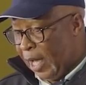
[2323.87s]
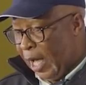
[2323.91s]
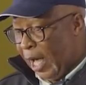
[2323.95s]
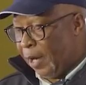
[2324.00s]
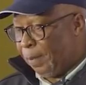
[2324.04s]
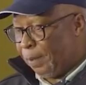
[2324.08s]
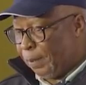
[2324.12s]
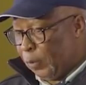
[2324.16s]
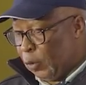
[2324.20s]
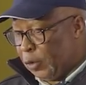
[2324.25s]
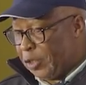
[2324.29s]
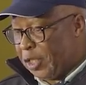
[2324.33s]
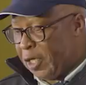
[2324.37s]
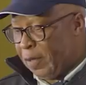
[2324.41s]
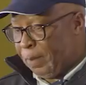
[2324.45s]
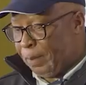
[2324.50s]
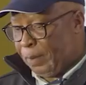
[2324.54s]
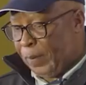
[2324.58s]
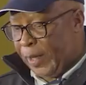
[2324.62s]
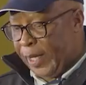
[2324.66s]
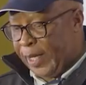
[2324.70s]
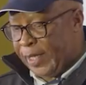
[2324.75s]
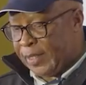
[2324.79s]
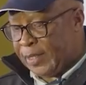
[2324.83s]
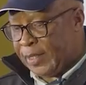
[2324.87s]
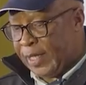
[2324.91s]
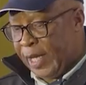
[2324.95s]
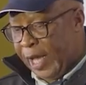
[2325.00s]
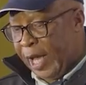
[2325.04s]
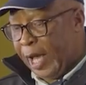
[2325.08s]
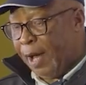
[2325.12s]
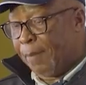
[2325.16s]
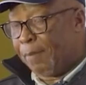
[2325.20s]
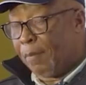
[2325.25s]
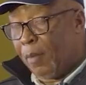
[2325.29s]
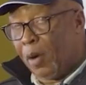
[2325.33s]
and put in place
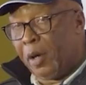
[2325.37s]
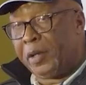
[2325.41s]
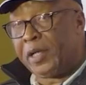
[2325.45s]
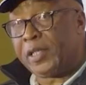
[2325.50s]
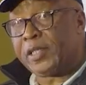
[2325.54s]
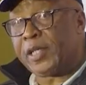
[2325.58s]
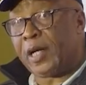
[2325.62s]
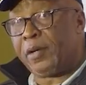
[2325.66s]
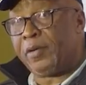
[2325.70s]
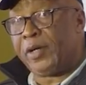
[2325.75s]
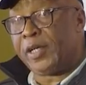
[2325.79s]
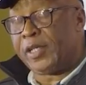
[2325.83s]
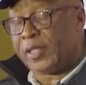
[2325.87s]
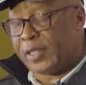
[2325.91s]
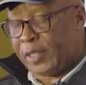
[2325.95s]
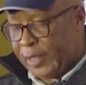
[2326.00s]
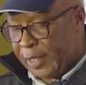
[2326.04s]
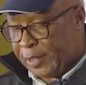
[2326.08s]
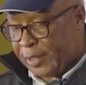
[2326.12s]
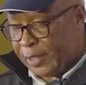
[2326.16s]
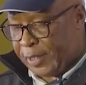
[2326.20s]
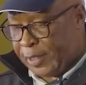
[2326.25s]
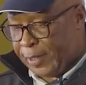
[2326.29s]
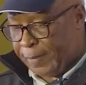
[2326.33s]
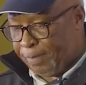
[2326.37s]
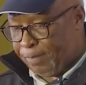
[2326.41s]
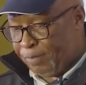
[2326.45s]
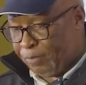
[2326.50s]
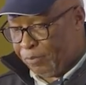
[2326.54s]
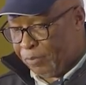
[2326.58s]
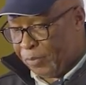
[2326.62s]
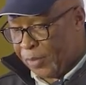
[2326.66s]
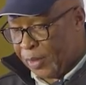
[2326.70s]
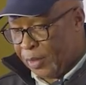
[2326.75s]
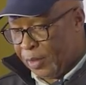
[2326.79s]
a monitoring system